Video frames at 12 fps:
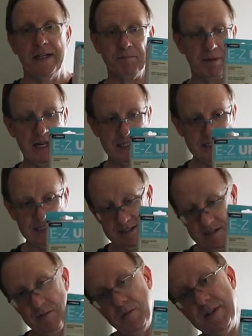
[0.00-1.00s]
and plastic
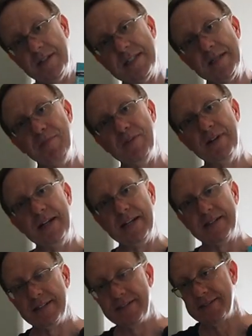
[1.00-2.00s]
with a zipper in
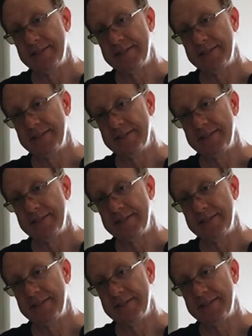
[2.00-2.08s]
it.